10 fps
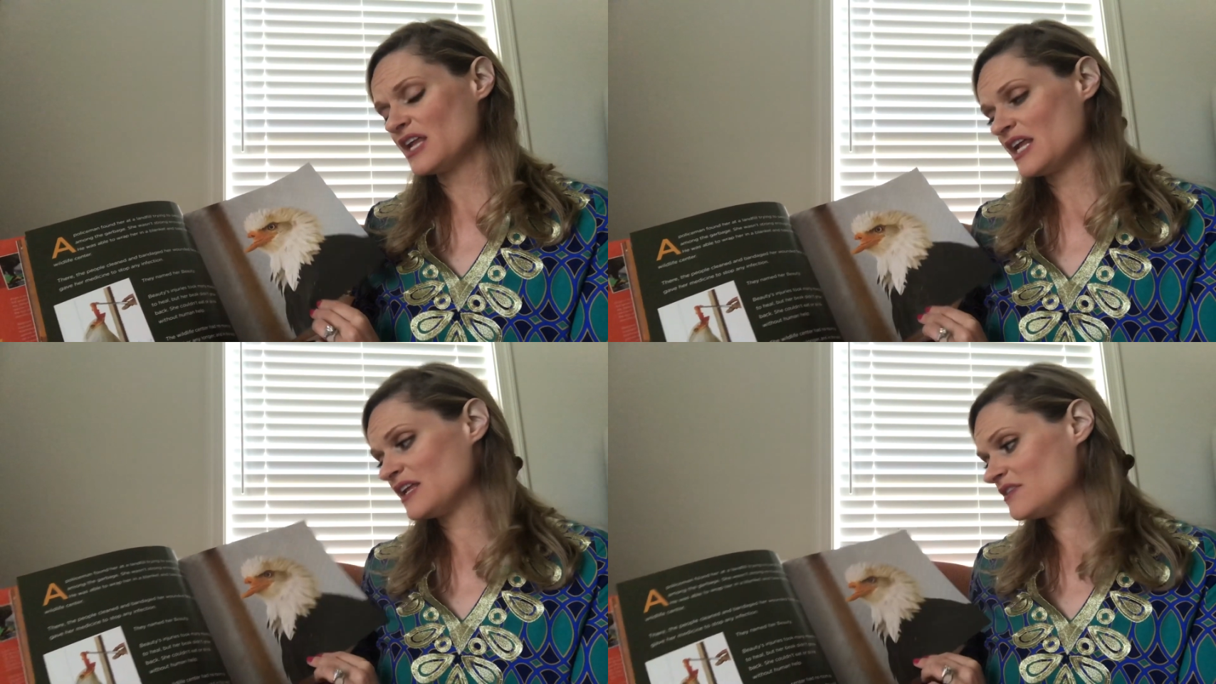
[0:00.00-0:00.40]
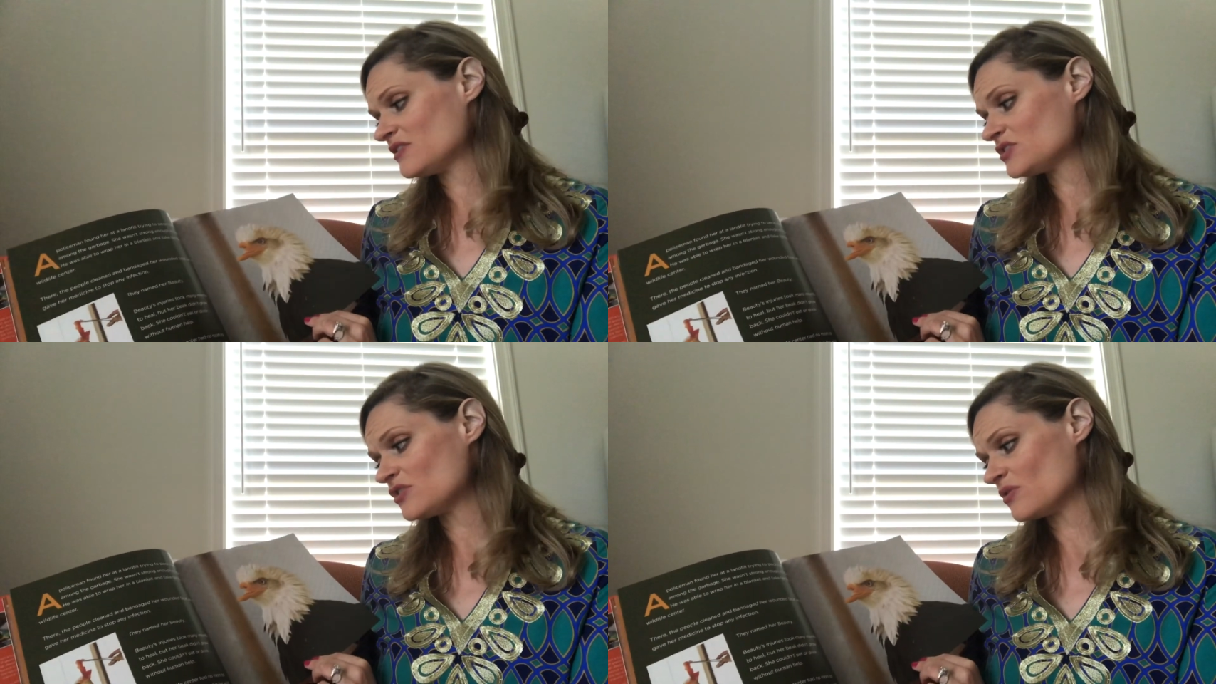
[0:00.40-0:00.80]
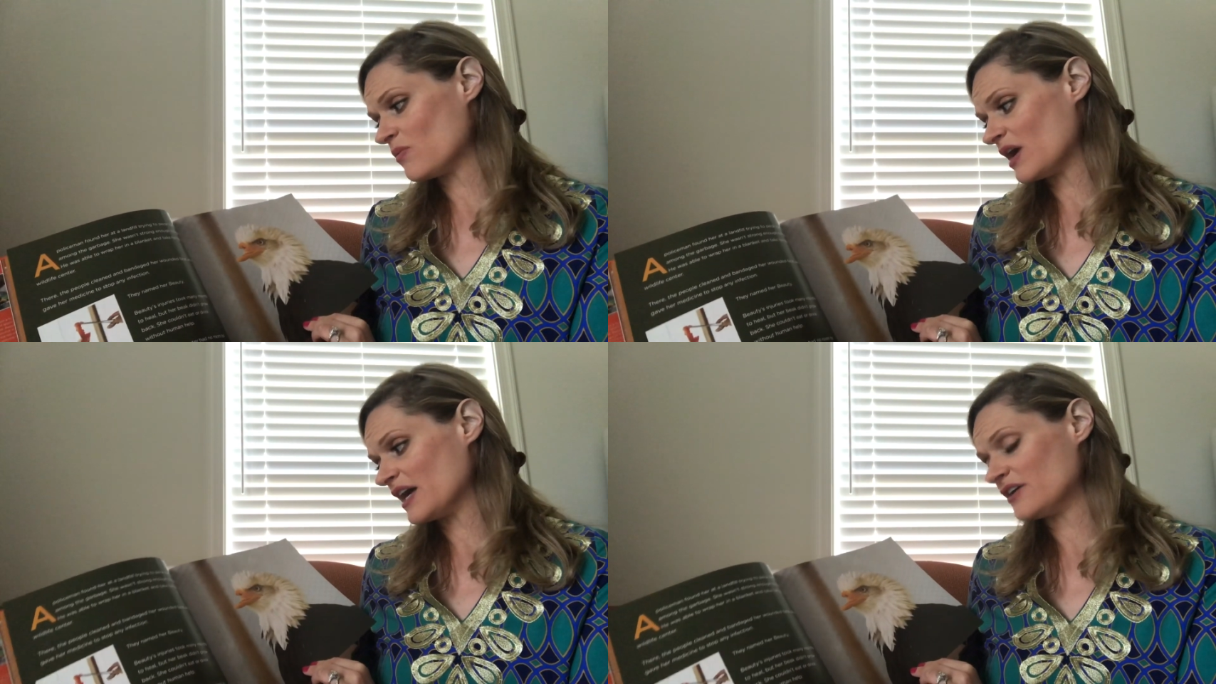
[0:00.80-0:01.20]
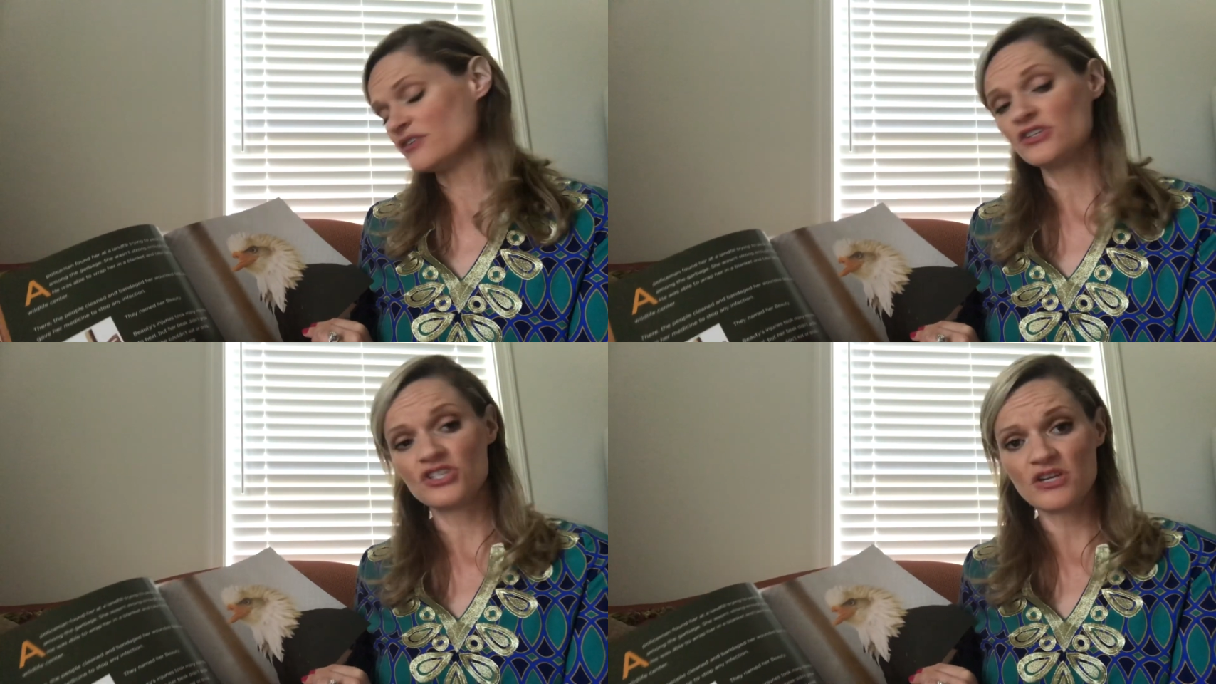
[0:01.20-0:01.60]
into the wild,
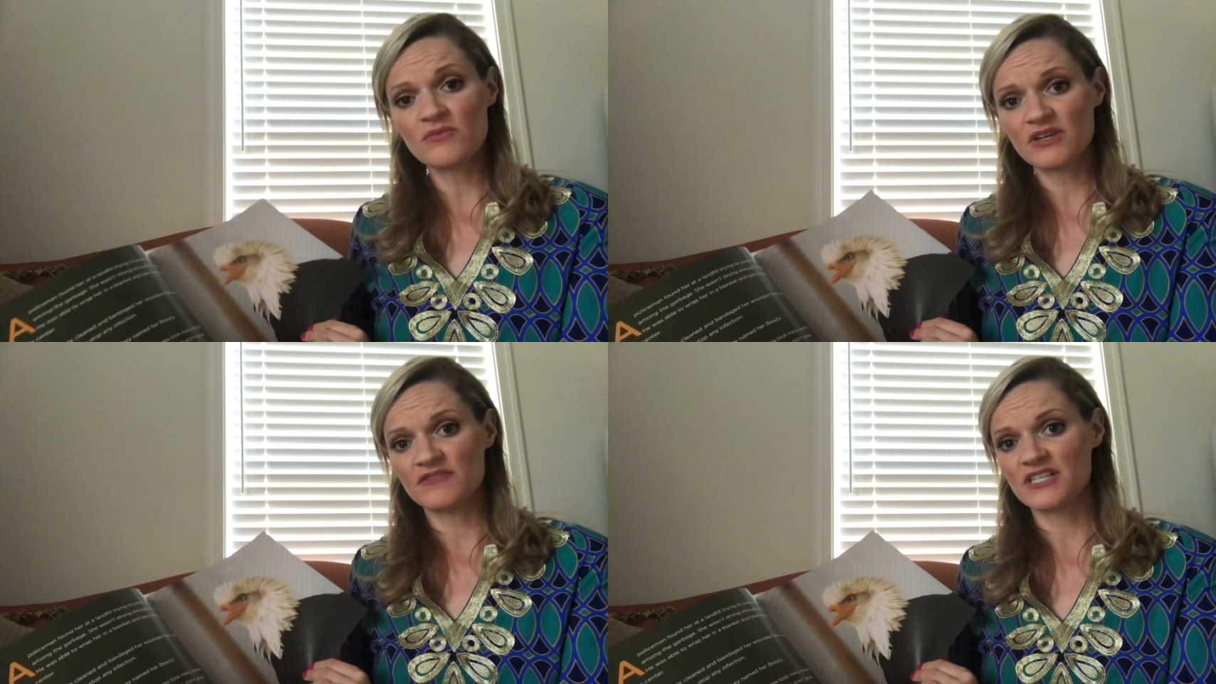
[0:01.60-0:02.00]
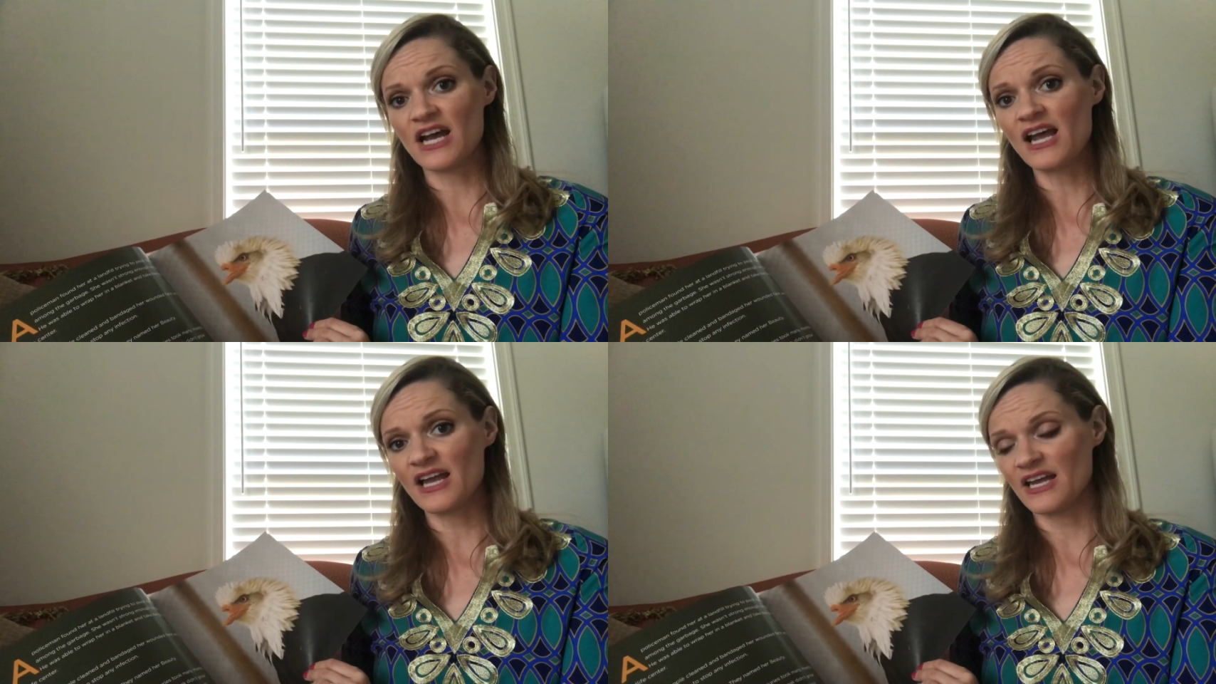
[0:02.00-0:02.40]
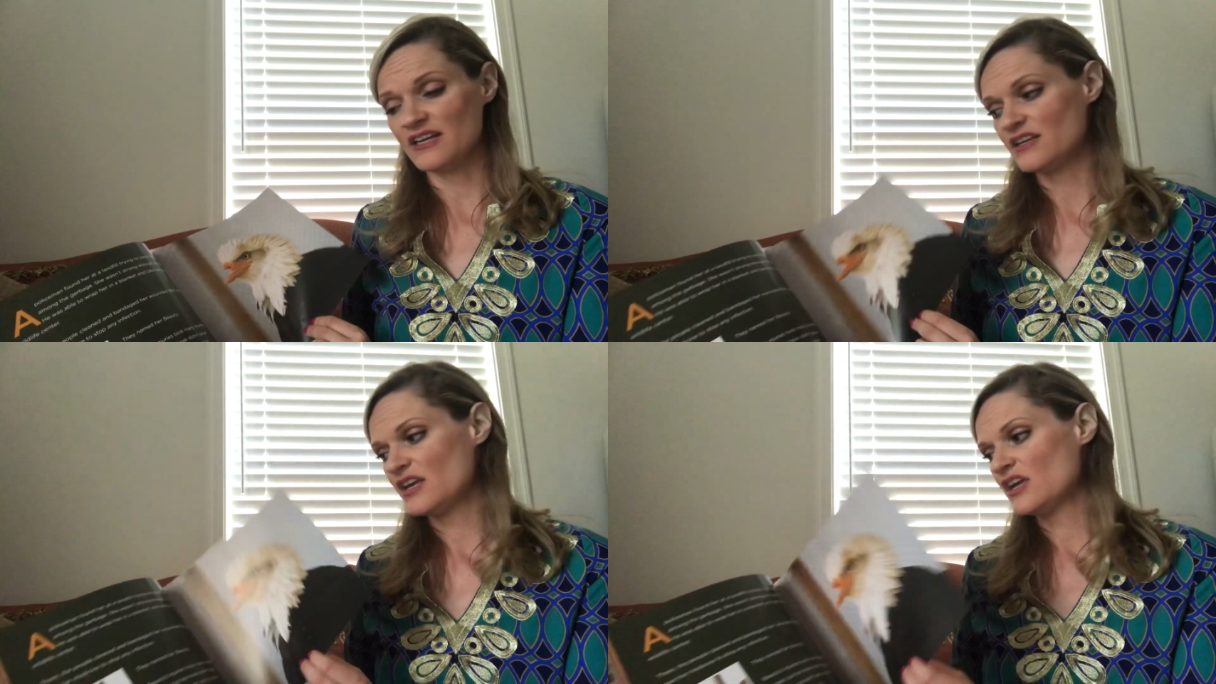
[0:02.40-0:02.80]
she would have died.